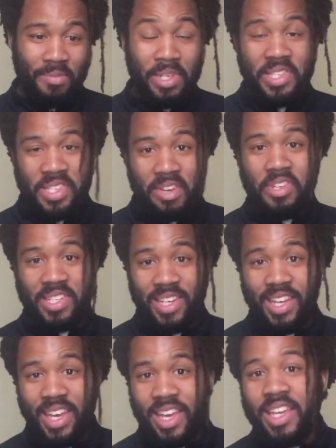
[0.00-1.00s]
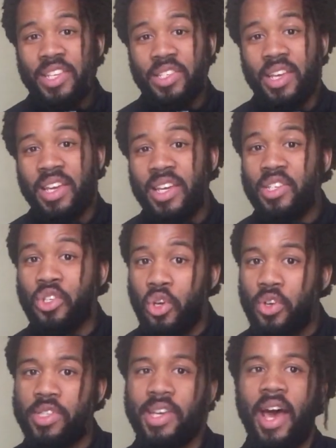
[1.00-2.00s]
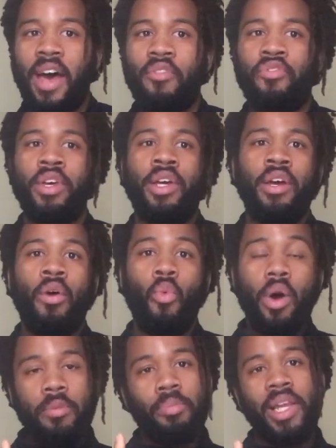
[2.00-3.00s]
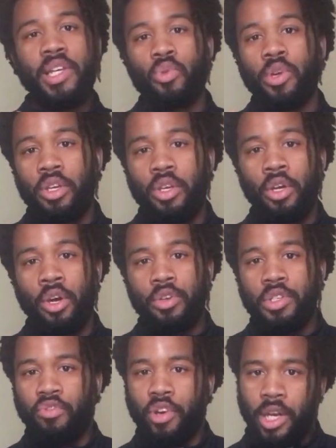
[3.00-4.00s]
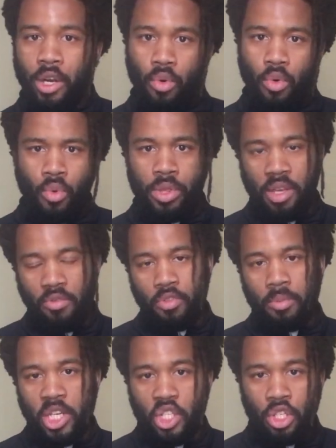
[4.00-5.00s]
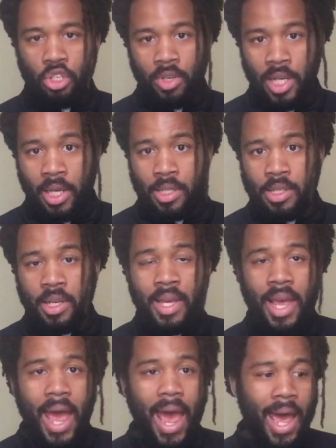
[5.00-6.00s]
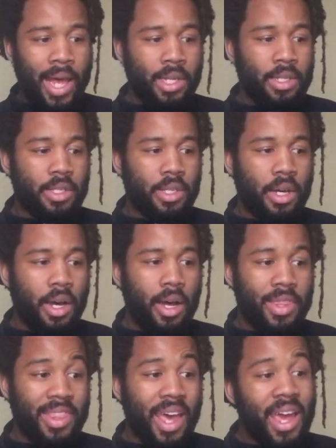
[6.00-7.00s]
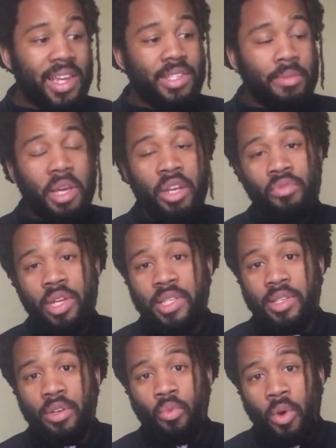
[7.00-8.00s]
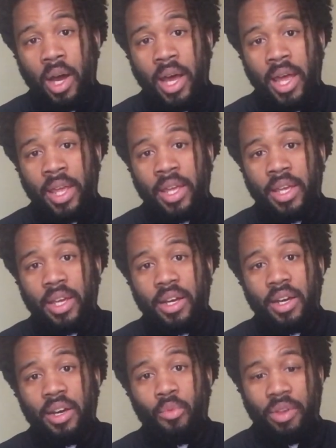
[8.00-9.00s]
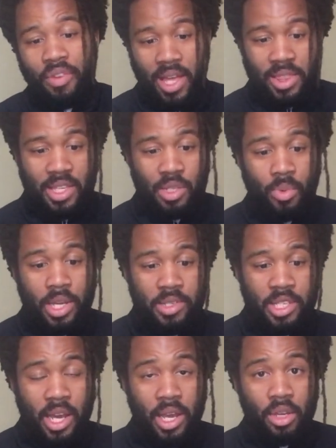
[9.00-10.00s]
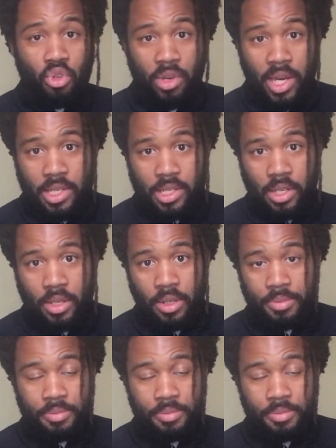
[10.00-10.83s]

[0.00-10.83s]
But seriously, it is good to have one place where you can go to find out all the information you need, and that is the main reason why we've had this website created.